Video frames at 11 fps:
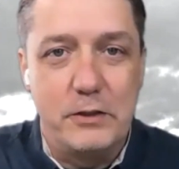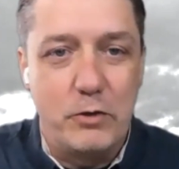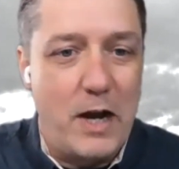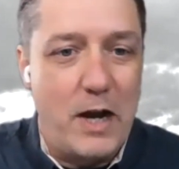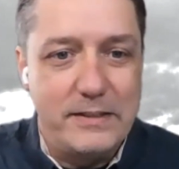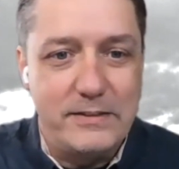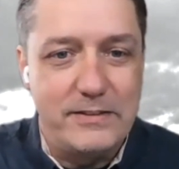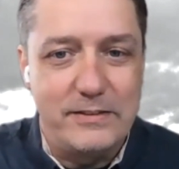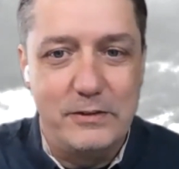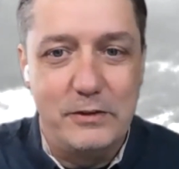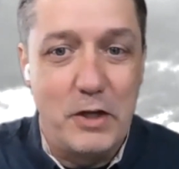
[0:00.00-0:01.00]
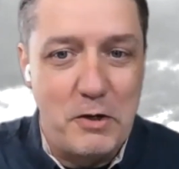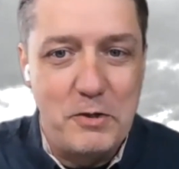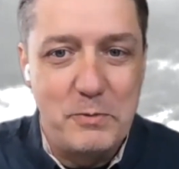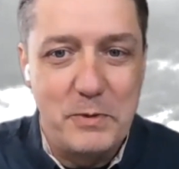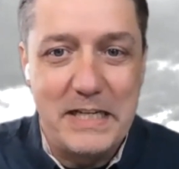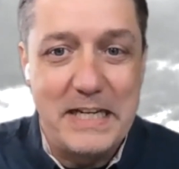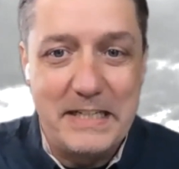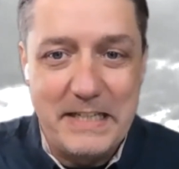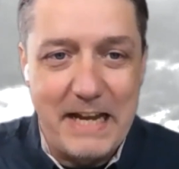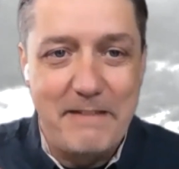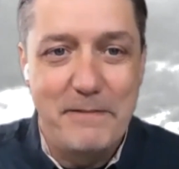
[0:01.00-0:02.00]
Christ's goal when he
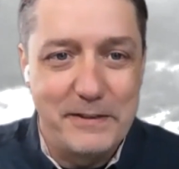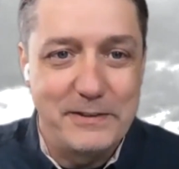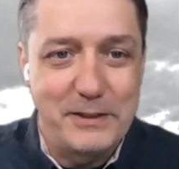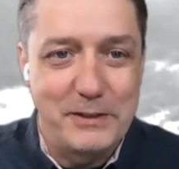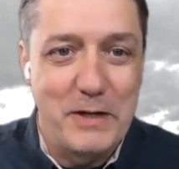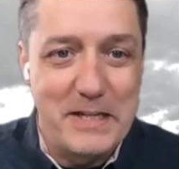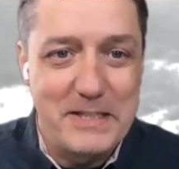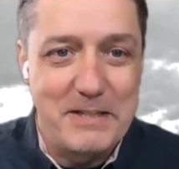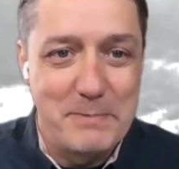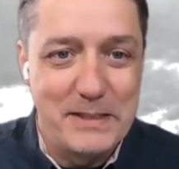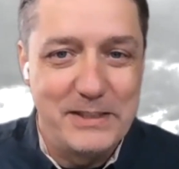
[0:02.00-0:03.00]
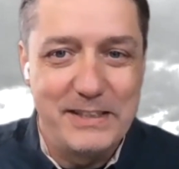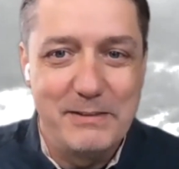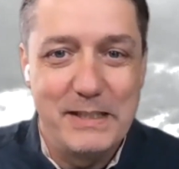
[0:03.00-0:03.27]
gave us the Great Commission.